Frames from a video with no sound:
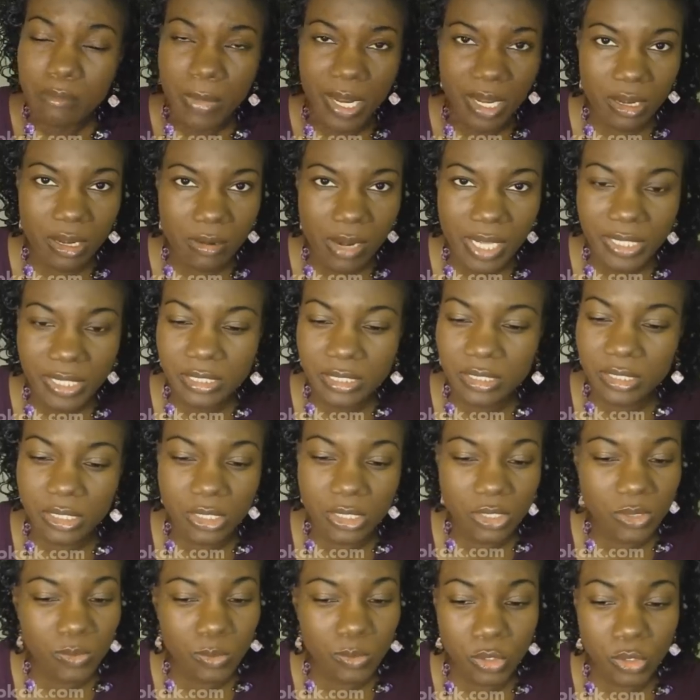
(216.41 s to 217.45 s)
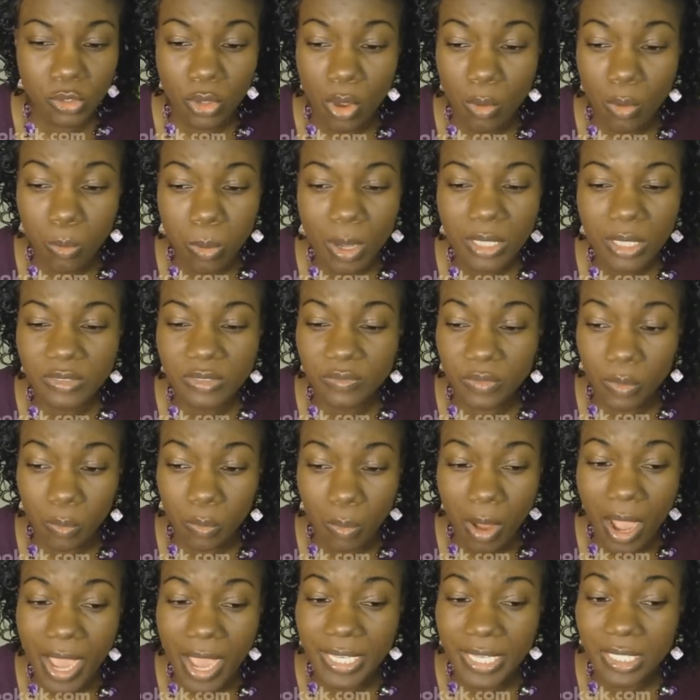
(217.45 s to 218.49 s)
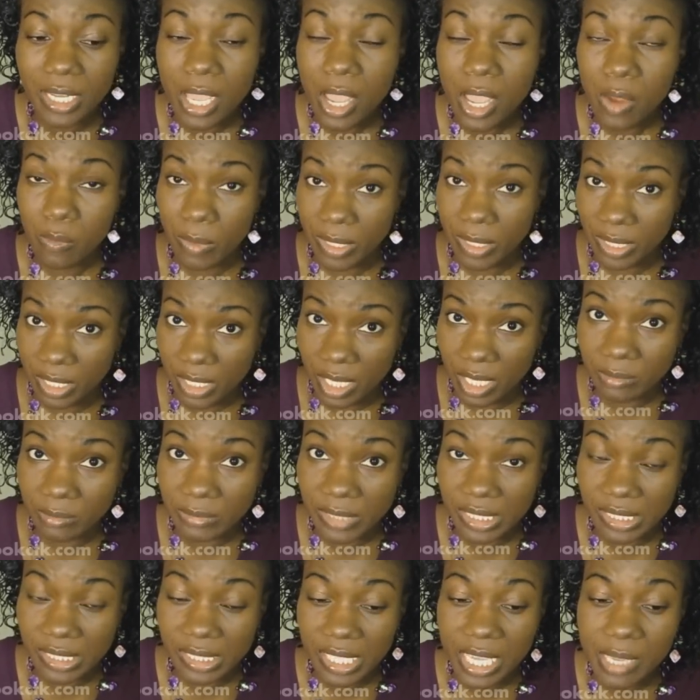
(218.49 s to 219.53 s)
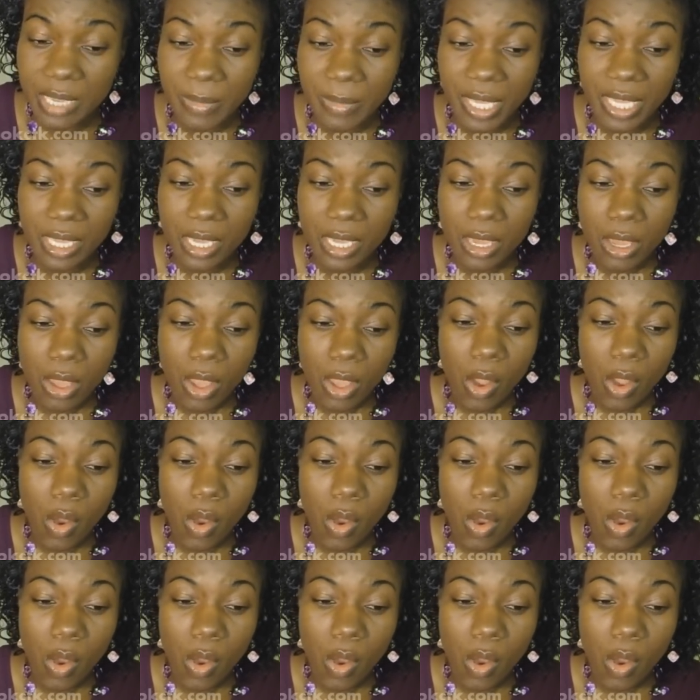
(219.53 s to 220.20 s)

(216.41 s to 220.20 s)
my creditors would not want for wine when they come to see me,